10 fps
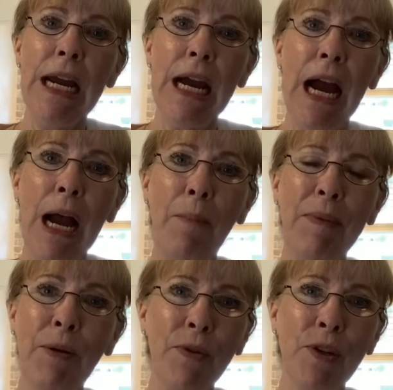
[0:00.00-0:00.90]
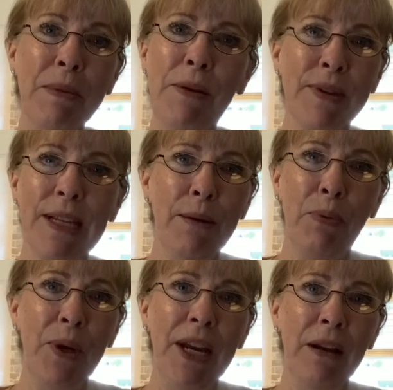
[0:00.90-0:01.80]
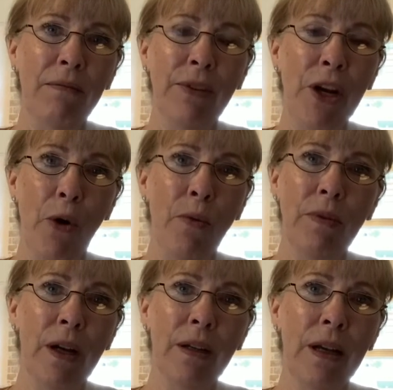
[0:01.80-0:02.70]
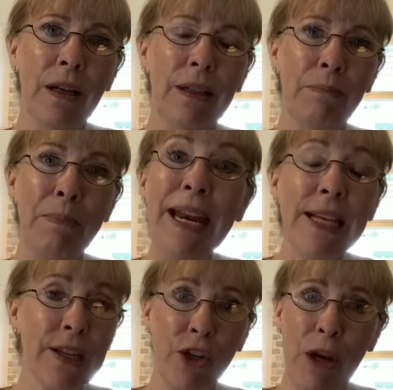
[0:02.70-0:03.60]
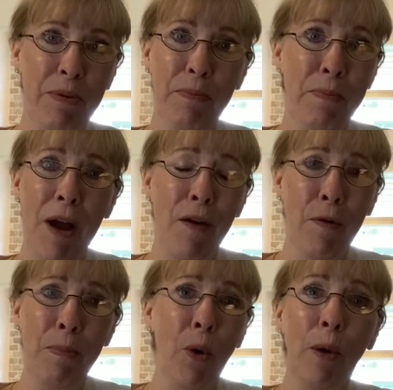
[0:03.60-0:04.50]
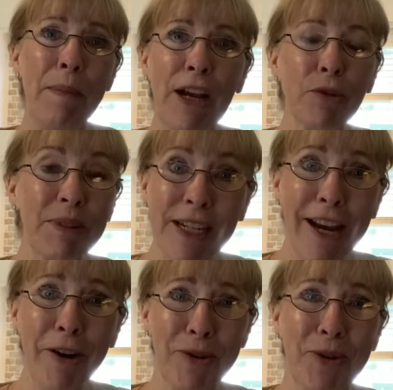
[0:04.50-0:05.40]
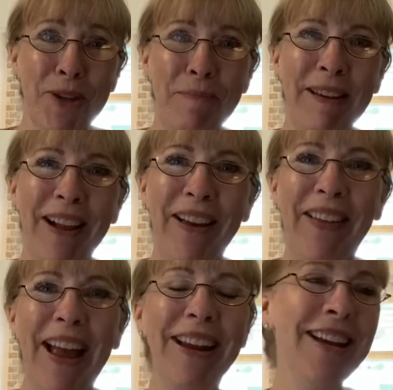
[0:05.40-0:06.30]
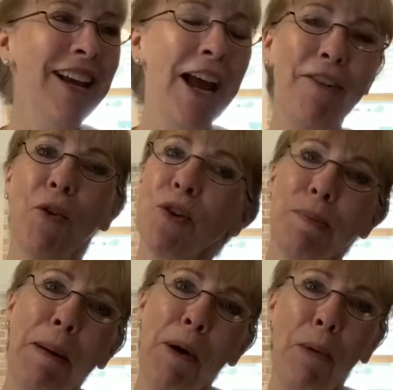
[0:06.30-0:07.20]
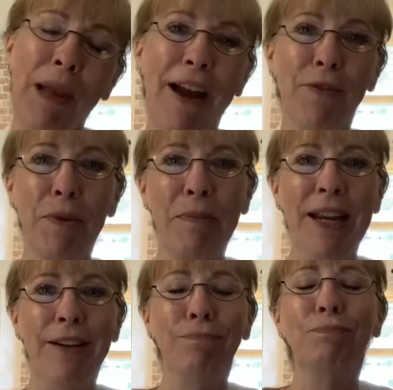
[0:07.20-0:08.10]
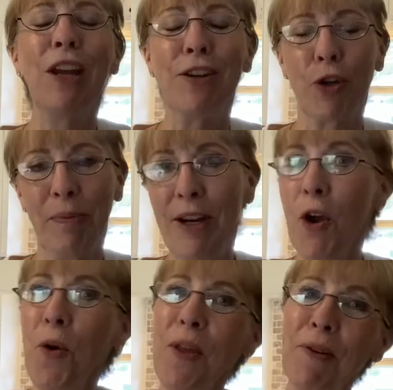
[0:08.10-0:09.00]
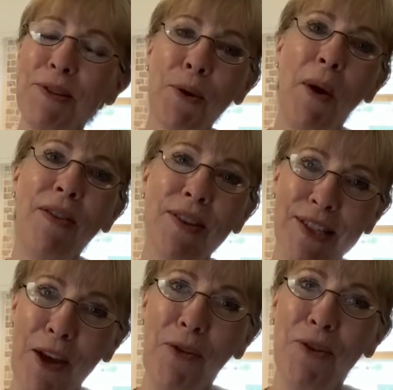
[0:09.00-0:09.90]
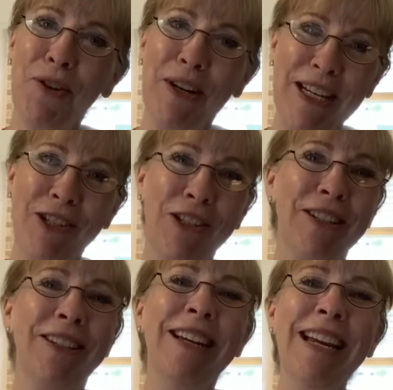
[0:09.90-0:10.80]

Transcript: To me, it was like putting, you know, beans on top of a bowl of mashed potatoes or something like that. And of course, my mom laughed with me and told me, no, that was quite the Southern tradition.